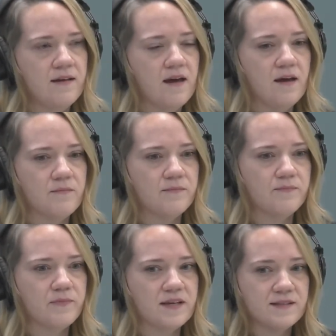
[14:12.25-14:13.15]

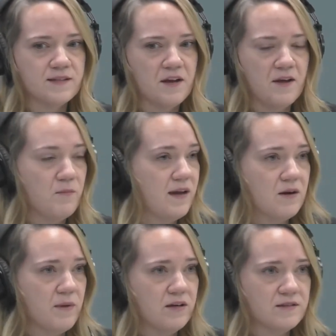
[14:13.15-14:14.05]
Because it's going to help make
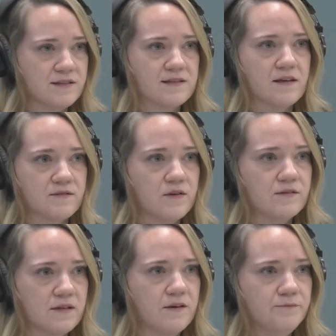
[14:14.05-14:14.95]
our marriage successful.
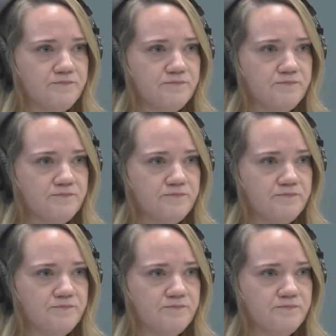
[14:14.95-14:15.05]
So,